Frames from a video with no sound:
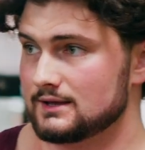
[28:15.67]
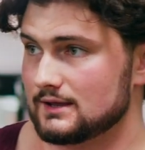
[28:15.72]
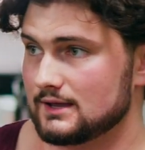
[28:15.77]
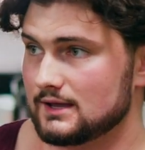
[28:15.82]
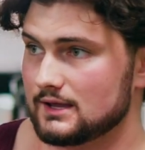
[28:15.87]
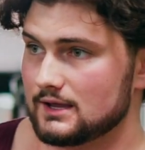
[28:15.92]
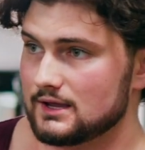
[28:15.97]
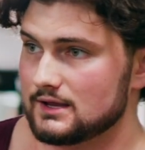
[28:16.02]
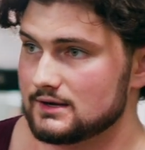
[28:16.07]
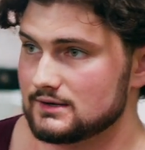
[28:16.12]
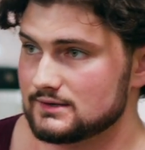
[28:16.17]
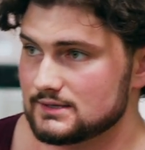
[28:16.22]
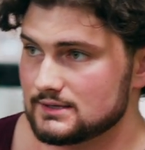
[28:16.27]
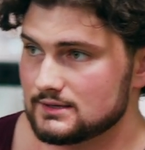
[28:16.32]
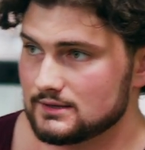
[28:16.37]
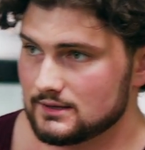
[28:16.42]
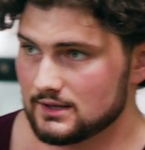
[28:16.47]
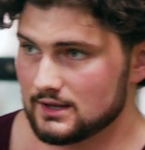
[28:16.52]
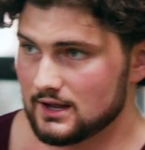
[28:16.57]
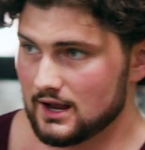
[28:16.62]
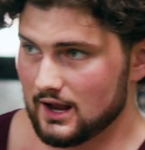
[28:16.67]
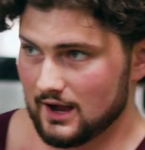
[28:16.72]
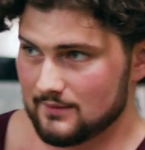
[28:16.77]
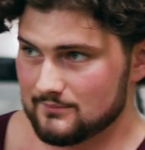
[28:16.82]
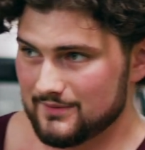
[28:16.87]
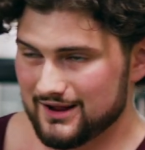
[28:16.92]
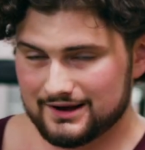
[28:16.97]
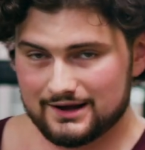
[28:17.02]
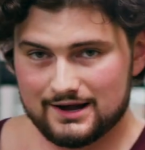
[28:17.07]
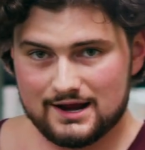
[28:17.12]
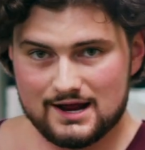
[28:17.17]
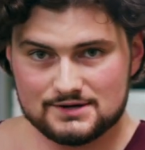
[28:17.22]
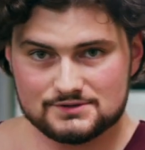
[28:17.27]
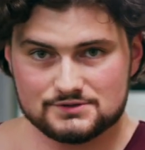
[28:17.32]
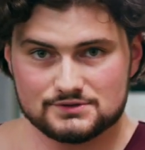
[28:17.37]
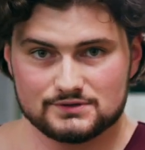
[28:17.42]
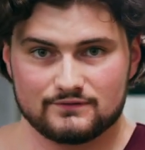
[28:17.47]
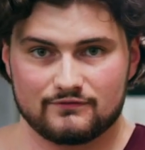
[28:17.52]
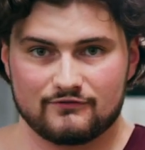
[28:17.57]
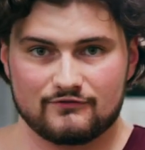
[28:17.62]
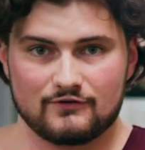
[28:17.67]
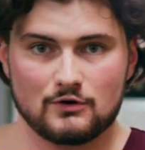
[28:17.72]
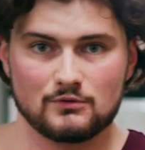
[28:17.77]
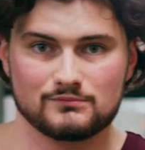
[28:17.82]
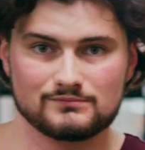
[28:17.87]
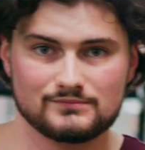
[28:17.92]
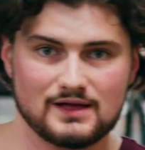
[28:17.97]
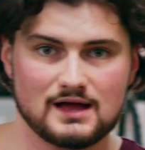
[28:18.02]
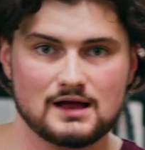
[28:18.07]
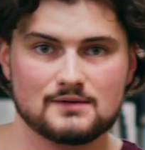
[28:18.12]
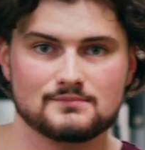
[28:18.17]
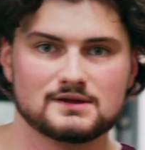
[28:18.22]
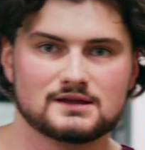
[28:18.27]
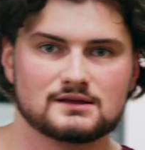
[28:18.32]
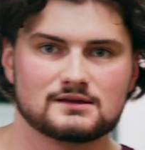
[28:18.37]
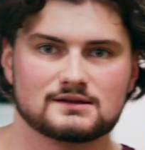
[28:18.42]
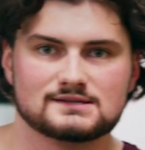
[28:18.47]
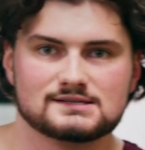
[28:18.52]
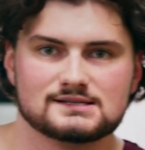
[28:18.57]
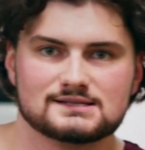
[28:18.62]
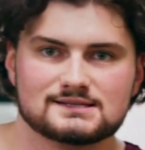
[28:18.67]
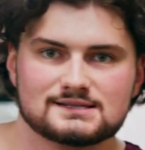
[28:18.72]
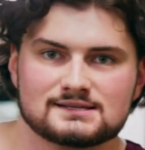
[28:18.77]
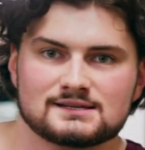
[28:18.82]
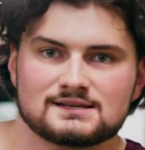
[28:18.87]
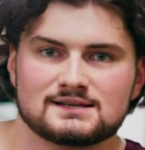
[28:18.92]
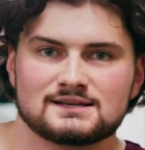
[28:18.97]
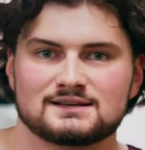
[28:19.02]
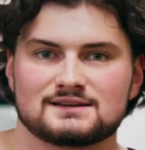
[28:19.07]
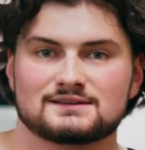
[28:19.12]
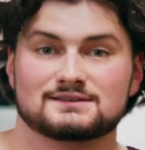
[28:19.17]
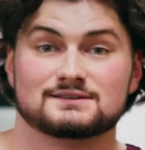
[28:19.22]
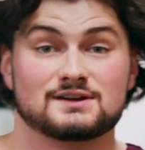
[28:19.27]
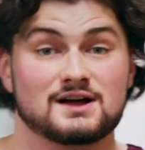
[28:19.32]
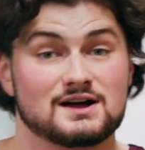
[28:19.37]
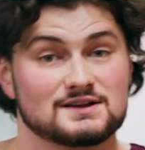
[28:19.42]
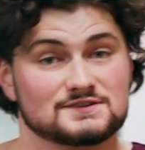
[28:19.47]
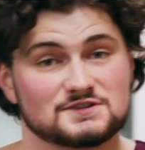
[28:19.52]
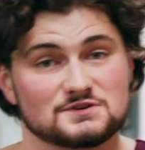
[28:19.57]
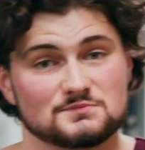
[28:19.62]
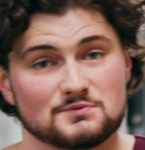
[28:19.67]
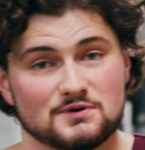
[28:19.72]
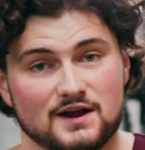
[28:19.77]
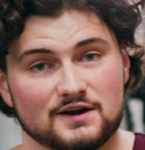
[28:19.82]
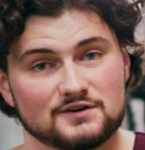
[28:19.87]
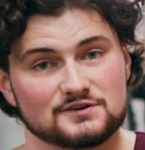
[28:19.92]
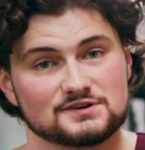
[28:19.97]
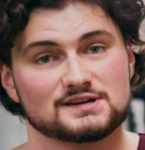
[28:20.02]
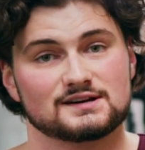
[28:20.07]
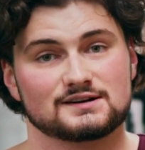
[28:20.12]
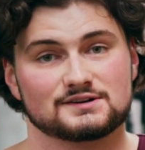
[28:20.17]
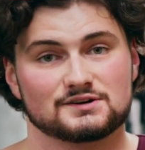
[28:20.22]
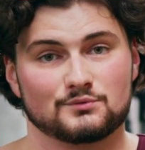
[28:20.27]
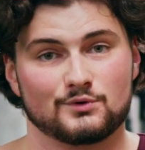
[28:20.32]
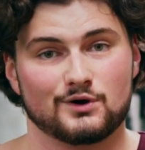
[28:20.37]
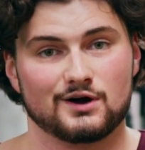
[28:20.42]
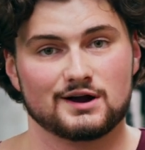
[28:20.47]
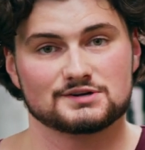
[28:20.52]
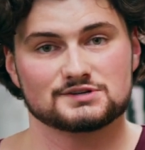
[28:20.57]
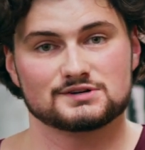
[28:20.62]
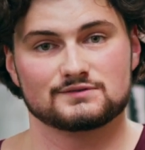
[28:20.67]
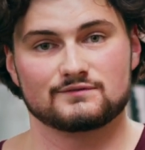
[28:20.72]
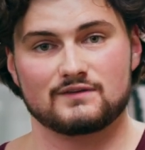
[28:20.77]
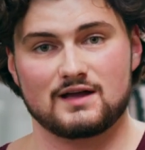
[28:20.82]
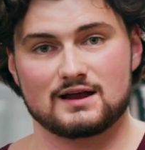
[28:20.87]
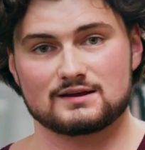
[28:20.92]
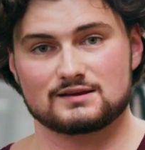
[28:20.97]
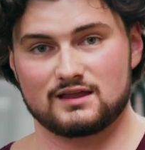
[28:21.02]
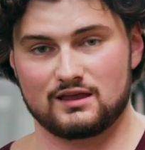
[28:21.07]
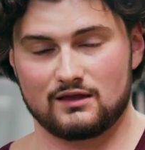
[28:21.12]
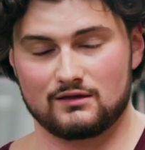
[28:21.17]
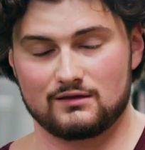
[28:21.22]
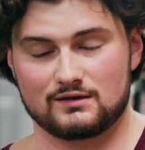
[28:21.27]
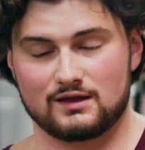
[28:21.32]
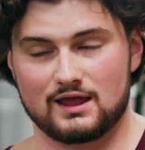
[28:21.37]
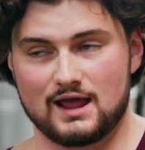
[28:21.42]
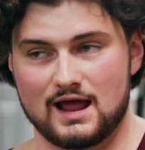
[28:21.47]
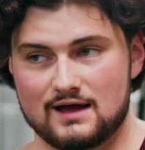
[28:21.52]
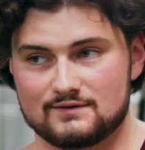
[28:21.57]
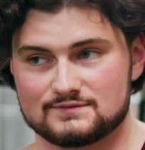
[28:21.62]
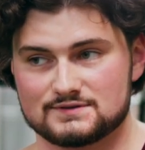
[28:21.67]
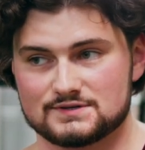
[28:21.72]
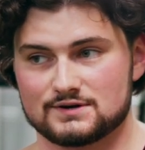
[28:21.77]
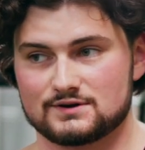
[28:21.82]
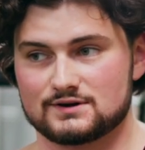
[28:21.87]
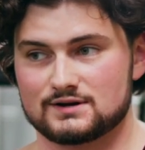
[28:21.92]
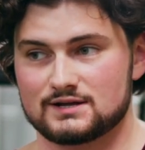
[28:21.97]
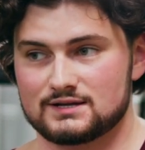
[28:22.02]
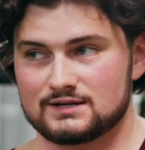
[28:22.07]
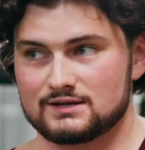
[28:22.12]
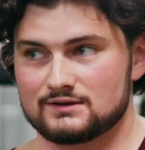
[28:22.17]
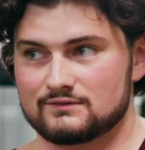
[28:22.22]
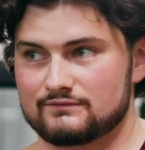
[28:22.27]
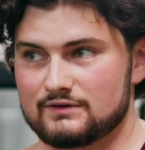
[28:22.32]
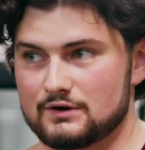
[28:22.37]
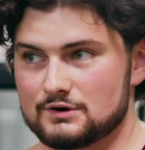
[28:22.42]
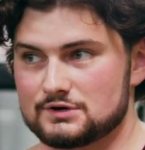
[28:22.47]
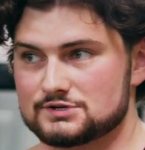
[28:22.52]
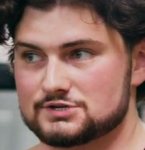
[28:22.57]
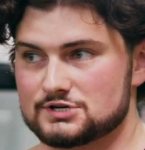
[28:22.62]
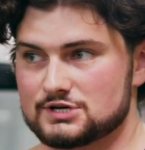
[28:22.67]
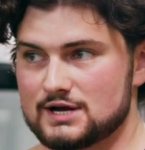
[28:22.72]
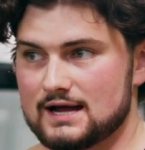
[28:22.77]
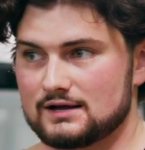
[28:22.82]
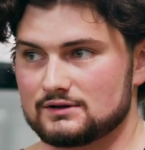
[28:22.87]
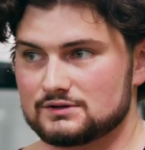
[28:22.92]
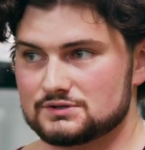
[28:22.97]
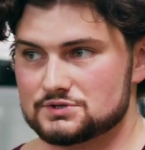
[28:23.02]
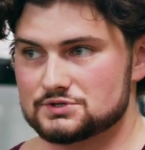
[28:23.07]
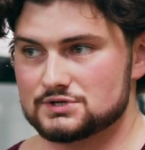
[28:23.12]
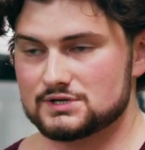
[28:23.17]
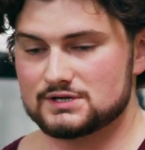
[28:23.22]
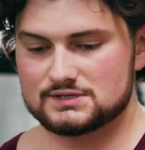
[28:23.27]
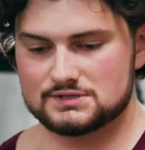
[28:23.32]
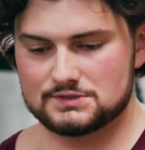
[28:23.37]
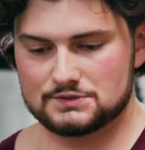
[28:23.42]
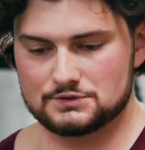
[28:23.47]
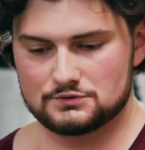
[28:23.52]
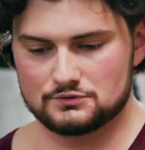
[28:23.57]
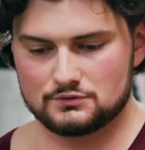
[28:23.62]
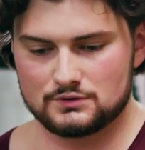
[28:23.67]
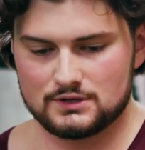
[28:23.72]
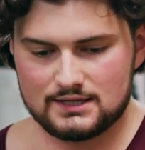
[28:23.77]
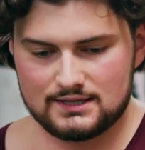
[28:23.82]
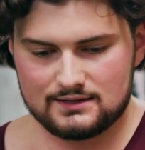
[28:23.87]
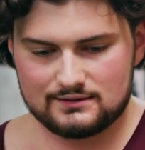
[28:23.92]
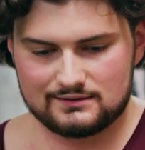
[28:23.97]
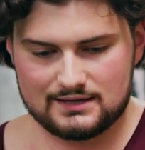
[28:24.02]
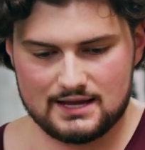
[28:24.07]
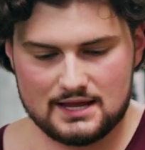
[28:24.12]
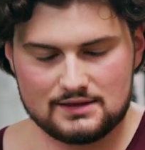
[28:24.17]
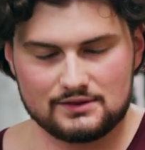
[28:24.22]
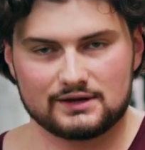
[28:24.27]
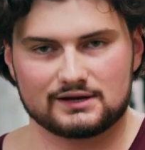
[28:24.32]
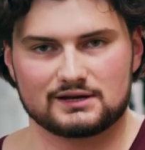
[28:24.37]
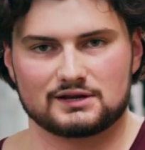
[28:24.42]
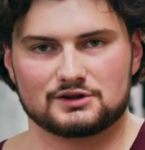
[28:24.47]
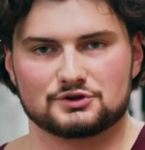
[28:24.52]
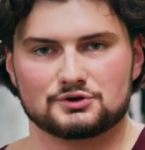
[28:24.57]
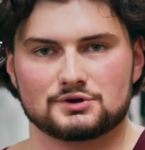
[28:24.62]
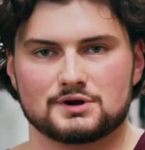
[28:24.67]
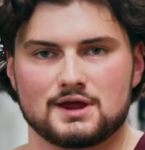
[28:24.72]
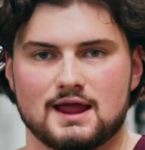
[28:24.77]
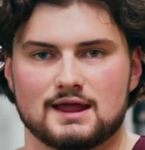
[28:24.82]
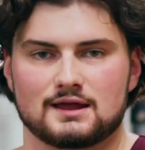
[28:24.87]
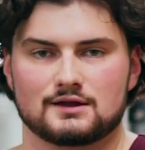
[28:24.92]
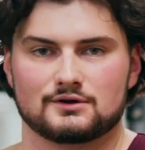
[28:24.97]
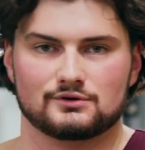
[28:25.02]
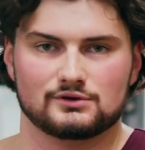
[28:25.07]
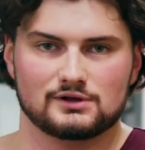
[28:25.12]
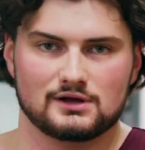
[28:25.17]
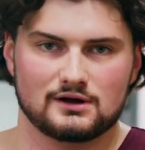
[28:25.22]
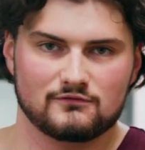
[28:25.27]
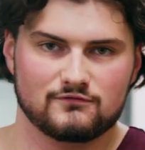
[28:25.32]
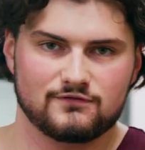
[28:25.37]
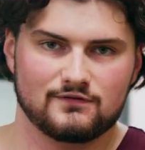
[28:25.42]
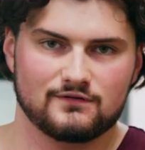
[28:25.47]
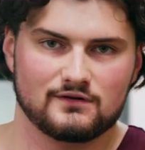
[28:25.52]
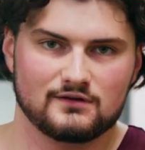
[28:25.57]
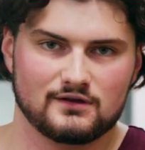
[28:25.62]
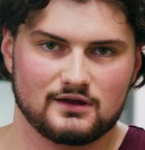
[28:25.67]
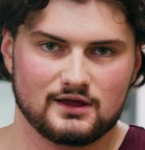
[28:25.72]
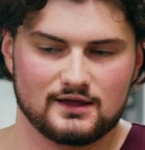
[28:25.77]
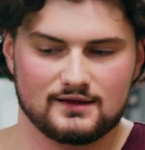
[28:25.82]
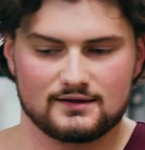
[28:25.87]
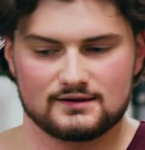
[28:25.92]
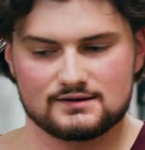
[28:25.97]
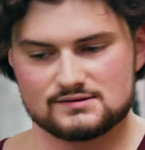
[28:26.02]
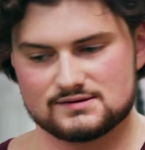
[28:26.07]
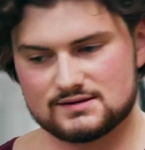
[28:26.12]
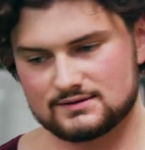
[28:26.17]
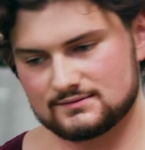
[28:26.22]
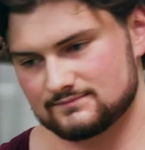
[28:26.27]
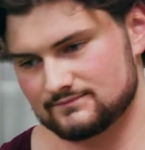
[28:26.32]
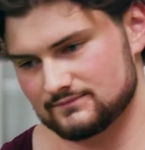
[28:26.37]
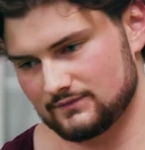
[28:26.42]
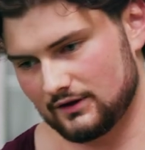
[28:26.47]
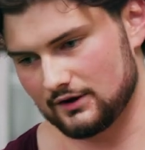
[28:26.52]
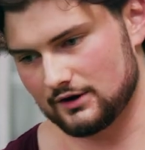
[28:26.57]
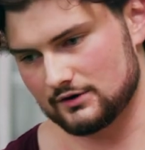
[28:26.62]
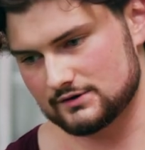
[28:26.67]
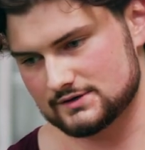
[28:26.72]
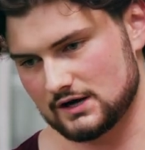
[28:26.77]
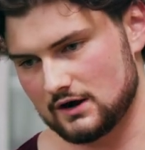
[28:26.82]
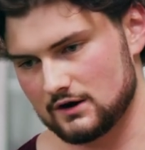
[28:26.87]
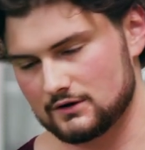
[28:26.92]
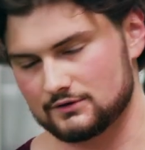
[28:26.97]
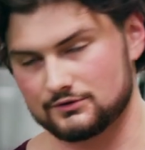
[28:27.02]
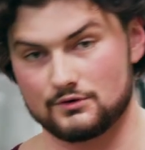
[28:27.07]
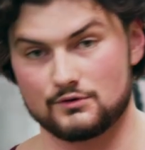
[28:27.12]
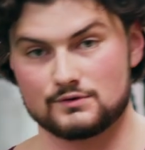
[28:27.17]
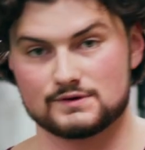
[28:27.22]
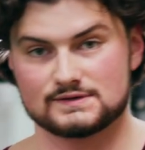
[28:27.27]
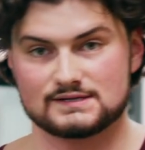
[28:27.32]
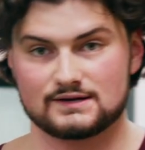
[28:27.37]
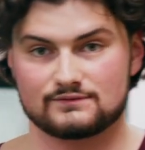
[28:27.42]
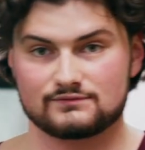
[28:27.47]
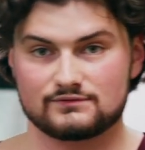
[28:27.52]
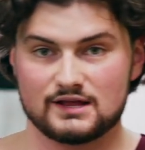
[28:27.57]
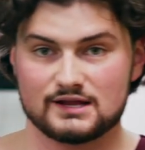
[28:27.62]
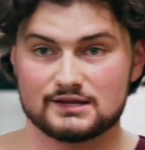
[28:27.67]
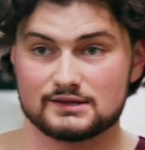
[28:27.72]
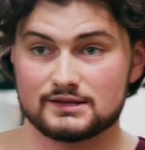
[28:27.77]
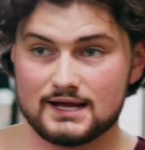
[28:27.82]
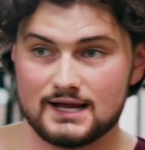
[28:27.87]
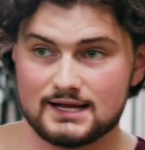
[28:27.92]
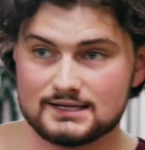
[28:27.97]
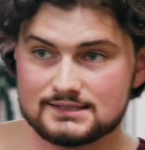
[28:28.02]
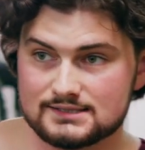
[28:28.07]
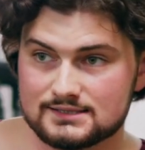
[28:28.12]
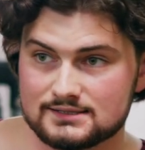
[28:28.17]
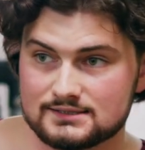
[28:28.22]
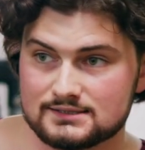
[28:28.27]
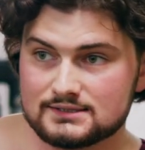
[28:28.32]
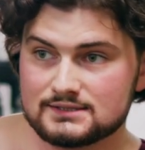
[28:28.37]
And I'm not gonna actually film that because it's not super entertaining to watch. In fact, the calves are very challenging to get like a good angle of and, you know, talk through and stuff like that.